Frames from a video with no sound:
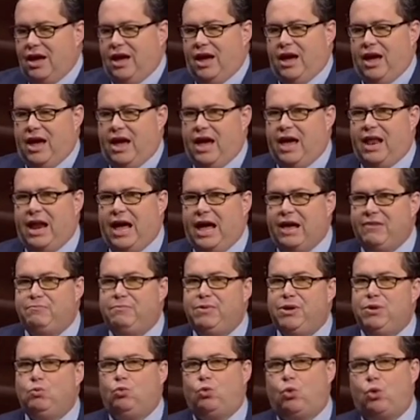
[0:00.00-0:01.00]
And I've
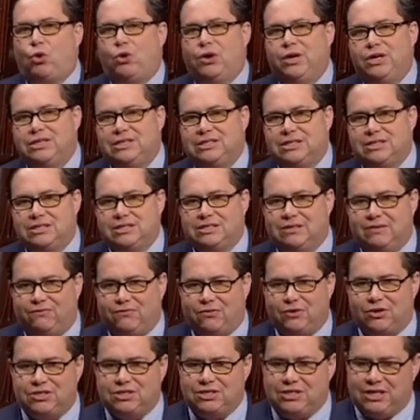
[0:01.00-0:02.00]
been worried since the
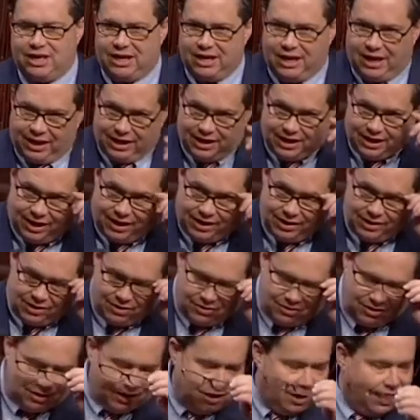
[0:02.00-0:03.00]
first day I got here
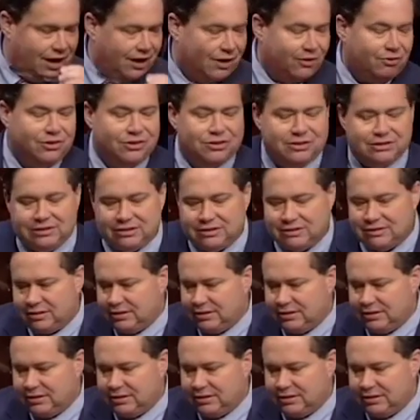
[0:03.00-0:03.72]
in Congress